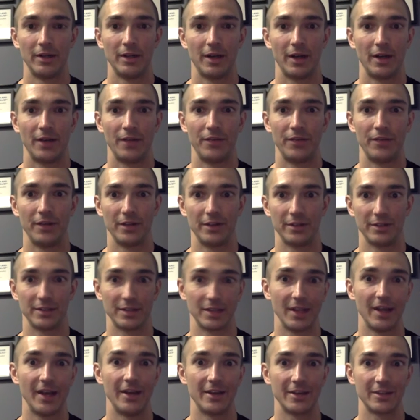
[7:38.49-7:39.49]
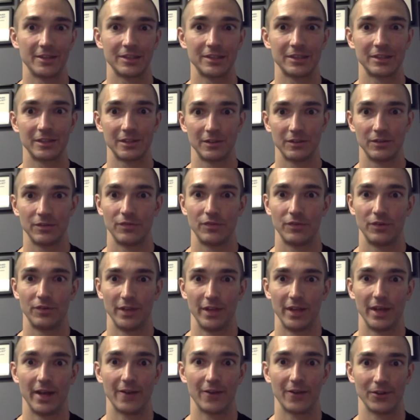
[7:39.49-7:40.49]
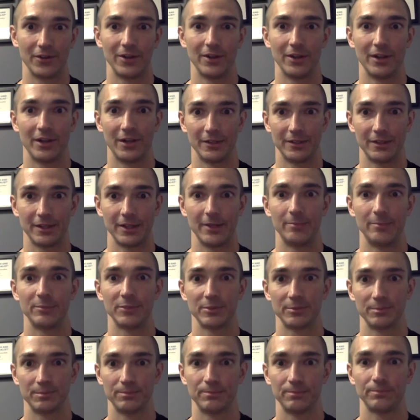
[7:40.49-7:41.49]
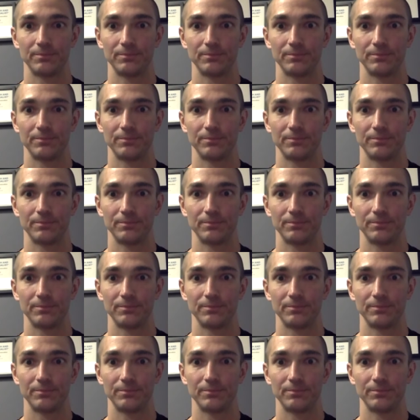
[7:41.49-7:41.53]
I think, is less for the athlete a lot of times.